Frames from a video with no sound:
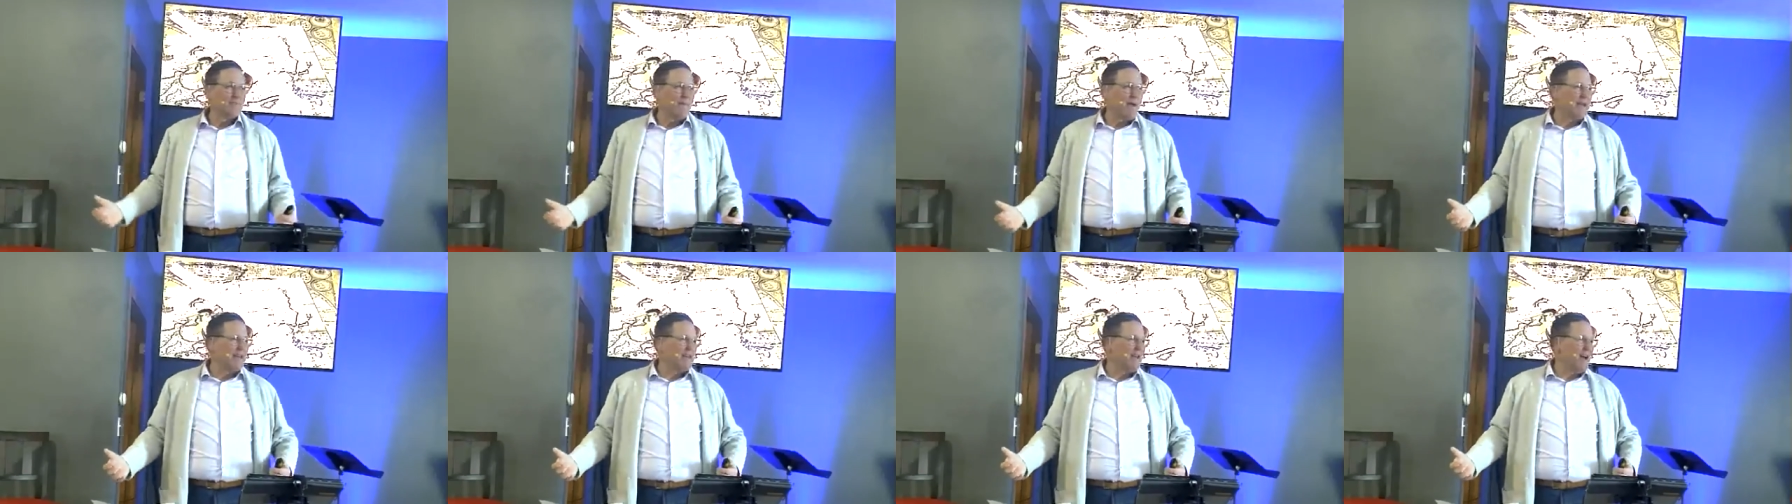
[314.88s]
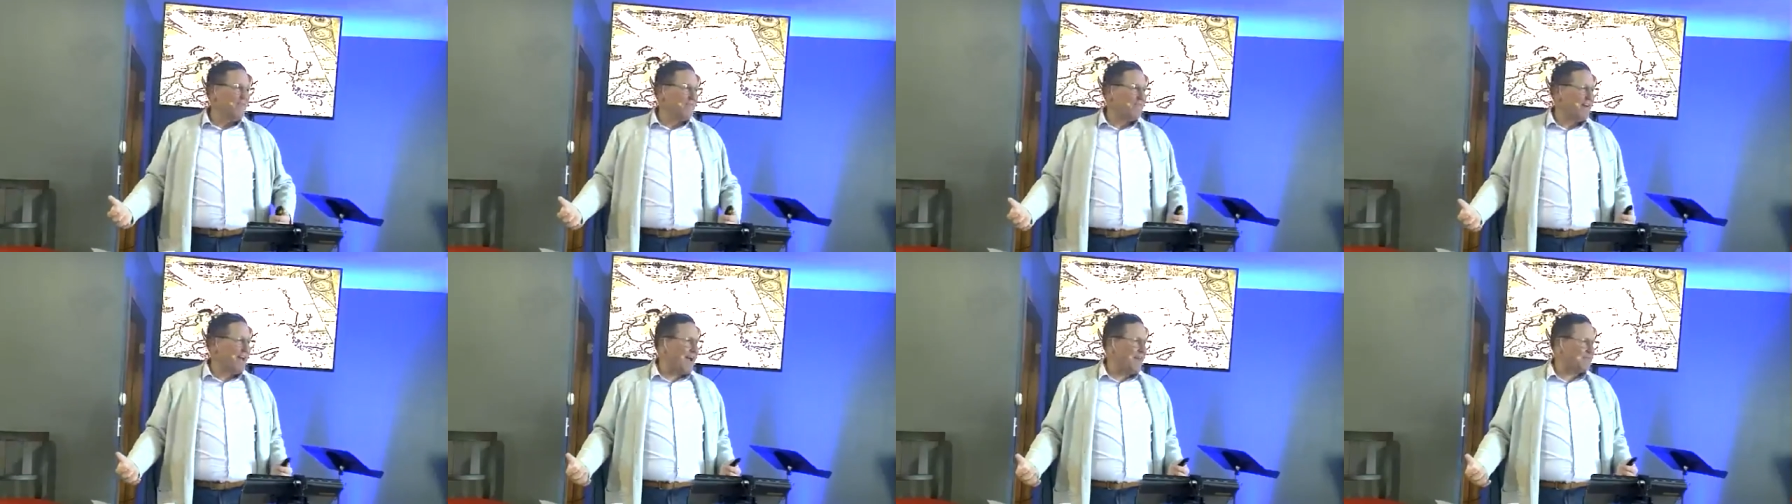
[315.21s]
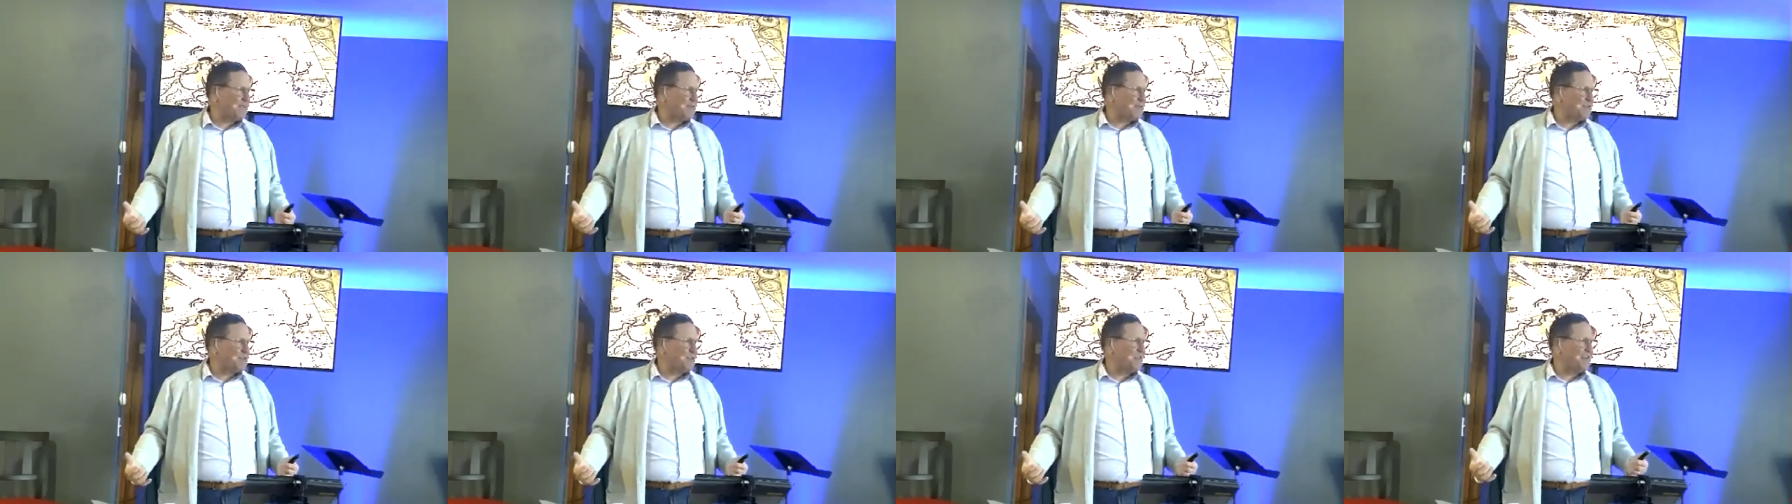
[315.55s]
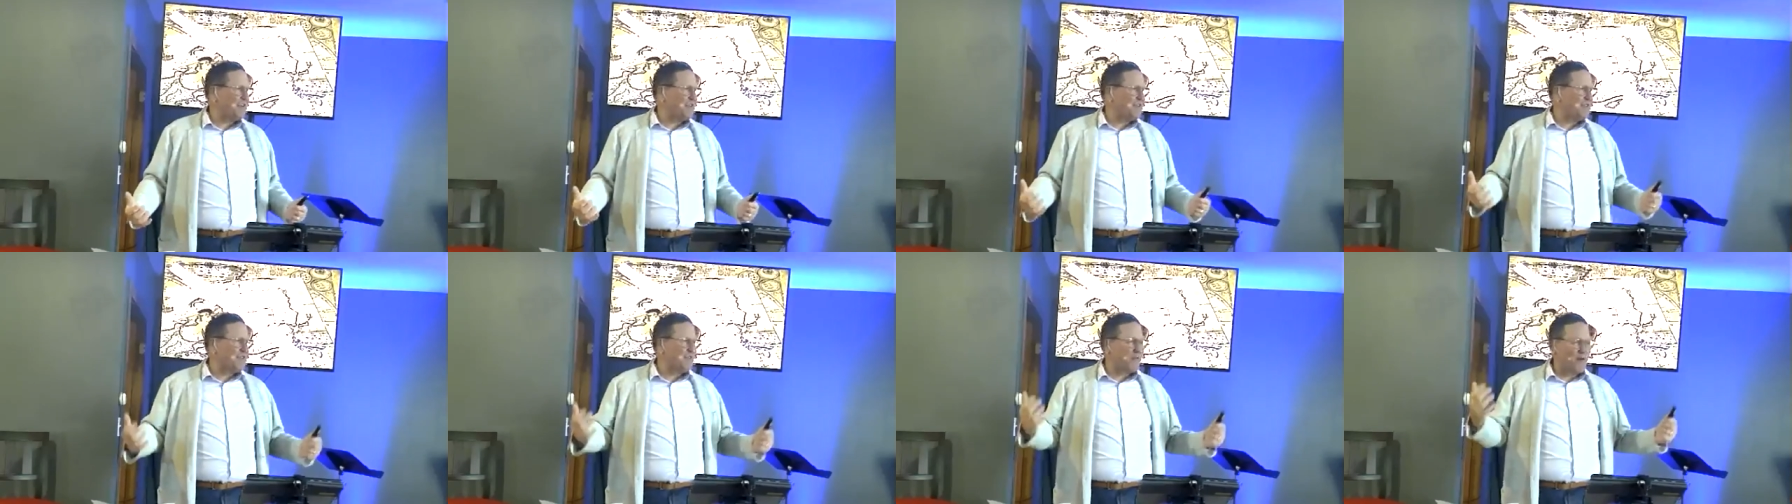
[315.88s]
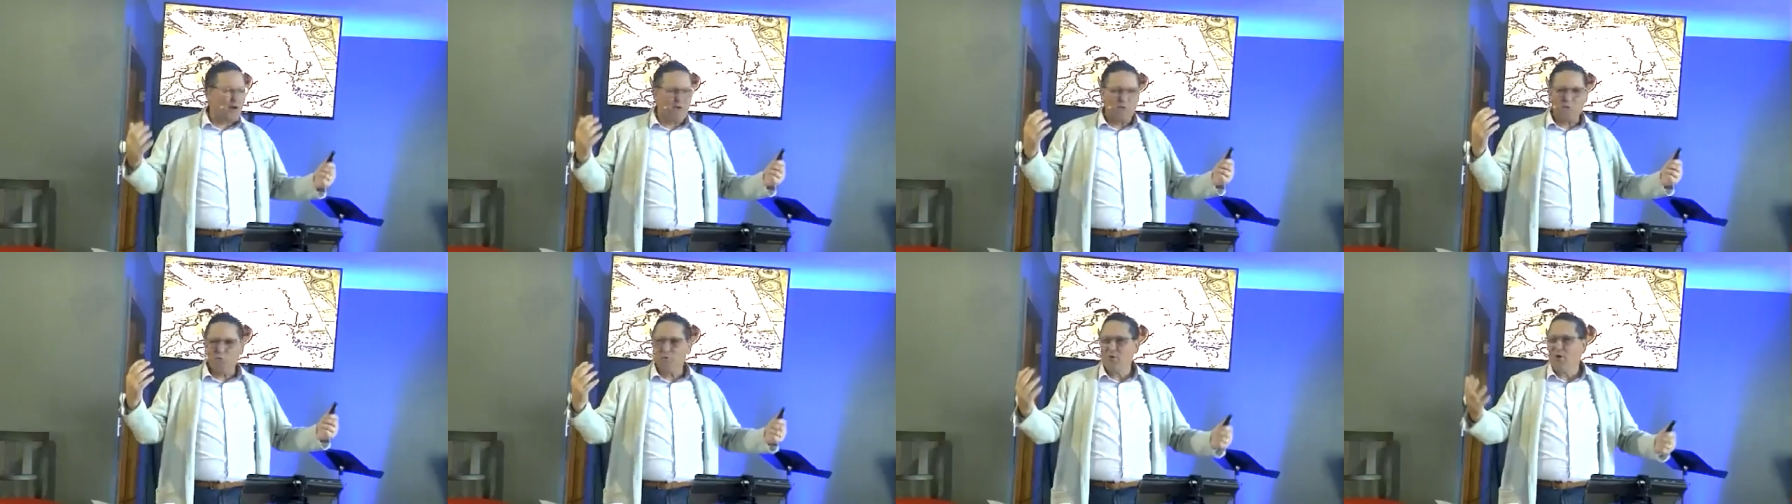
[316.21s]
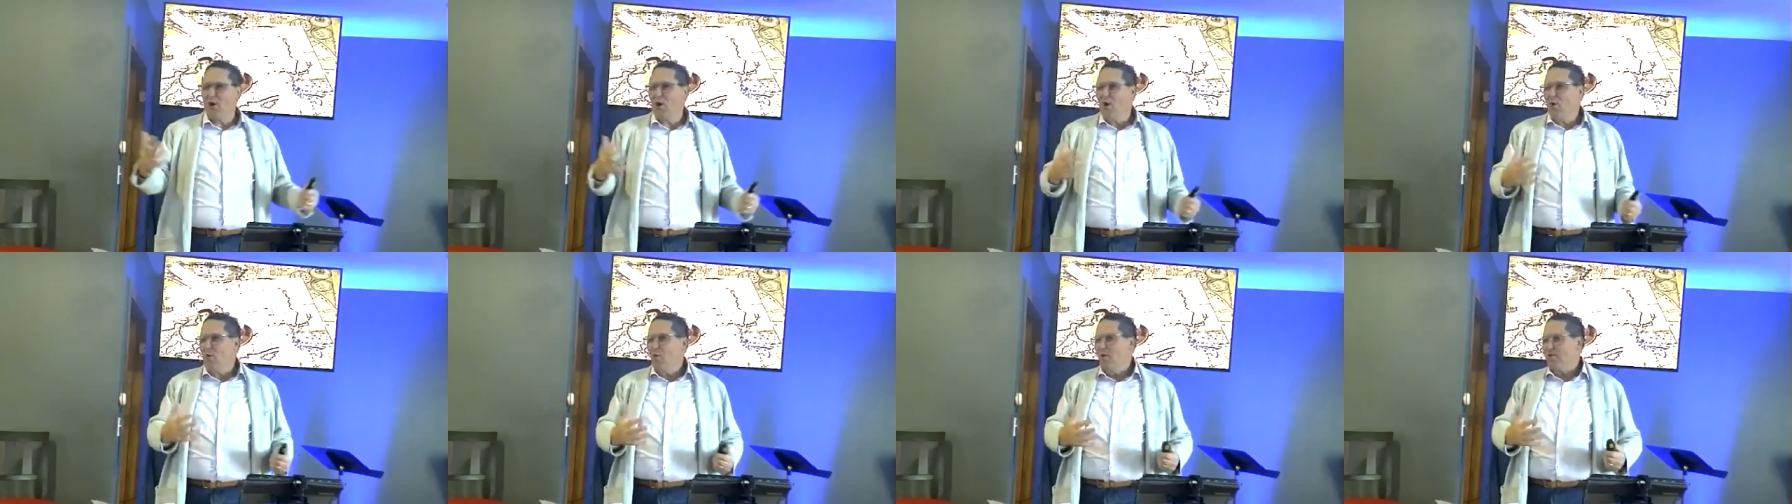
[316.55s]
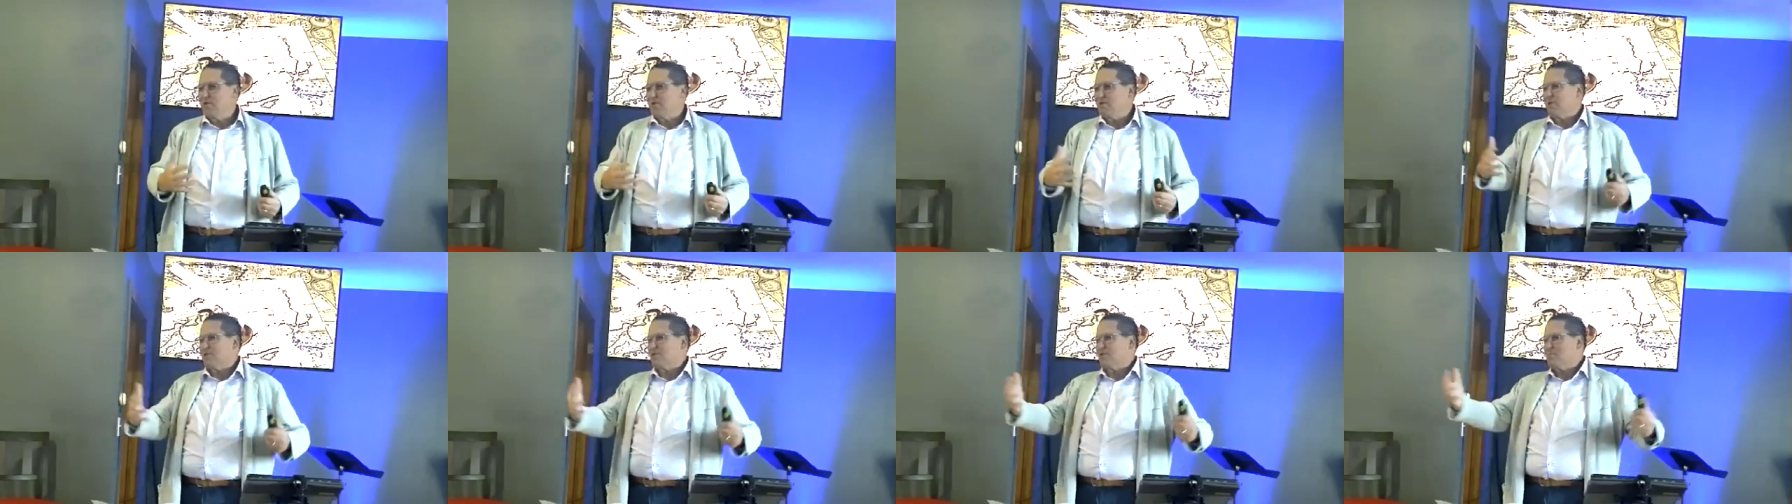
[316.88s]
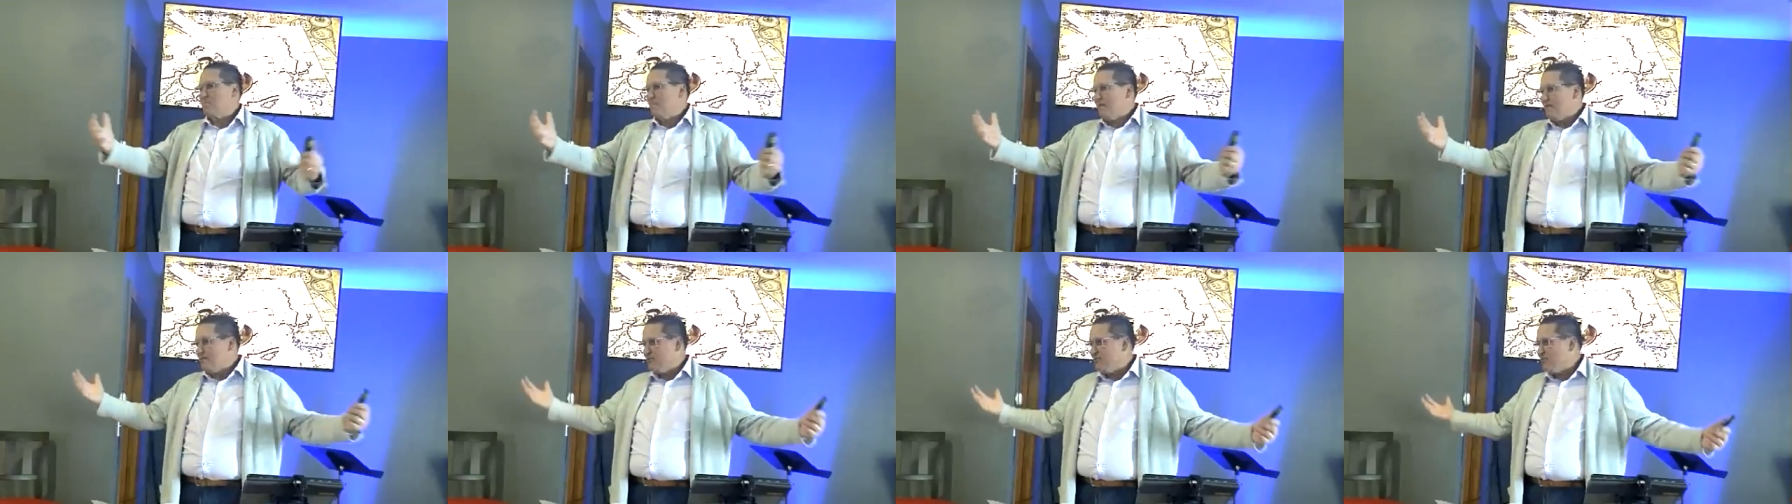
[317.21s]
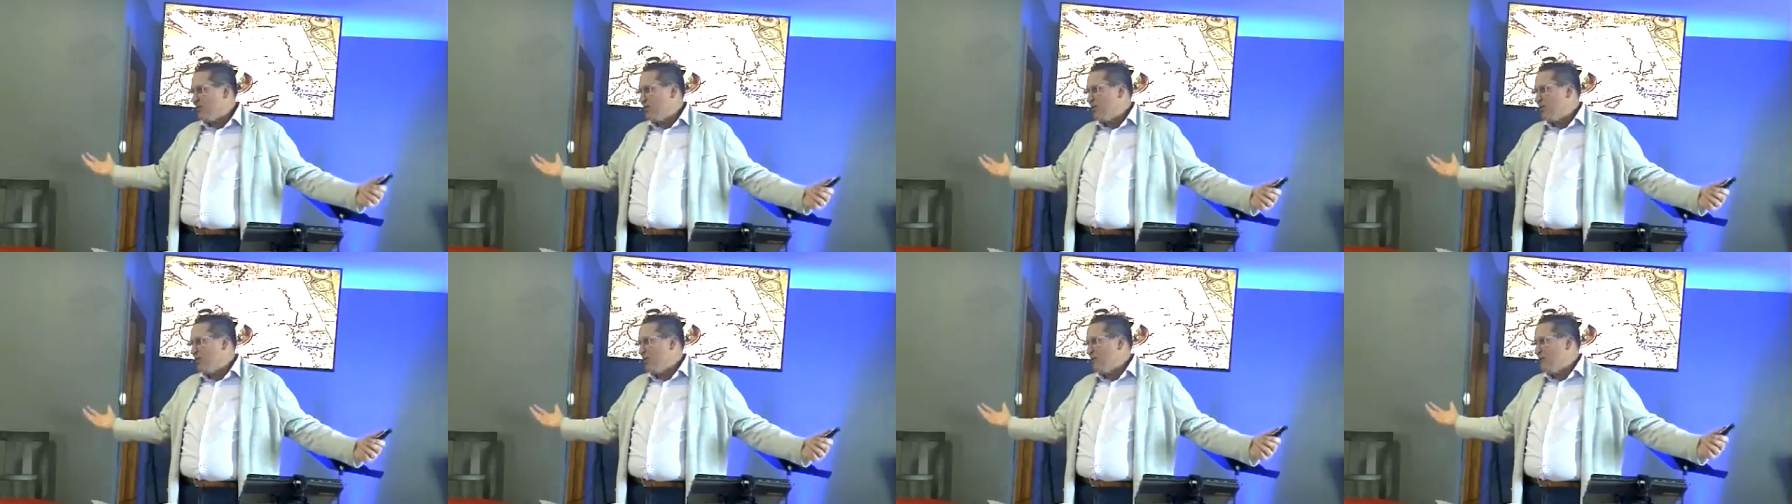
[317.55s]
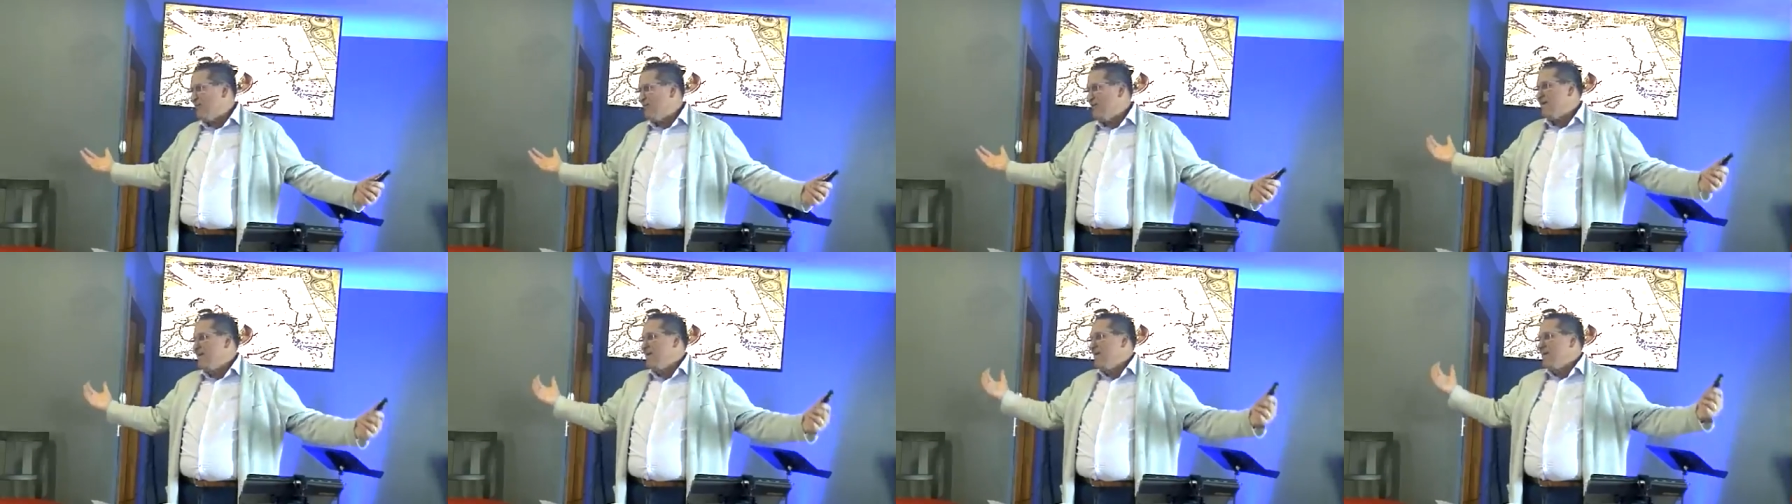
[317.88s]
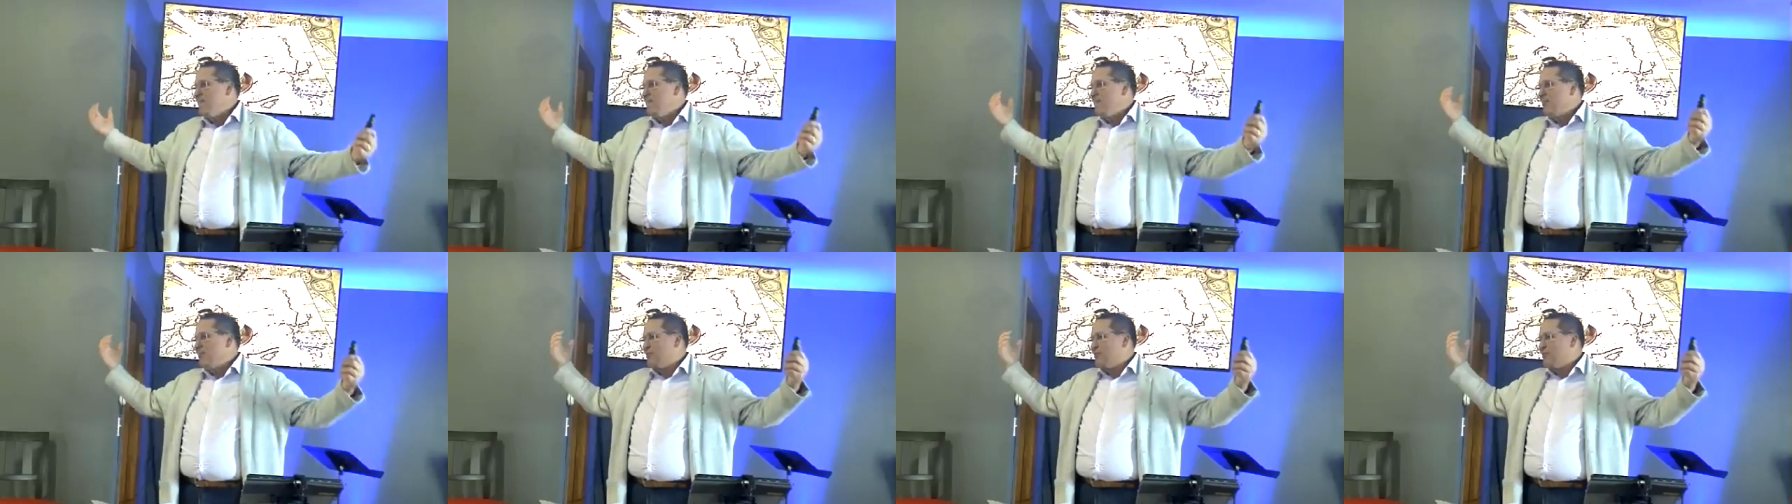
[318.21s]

It's bad enough I have to sit in the front row where it's the spit zone.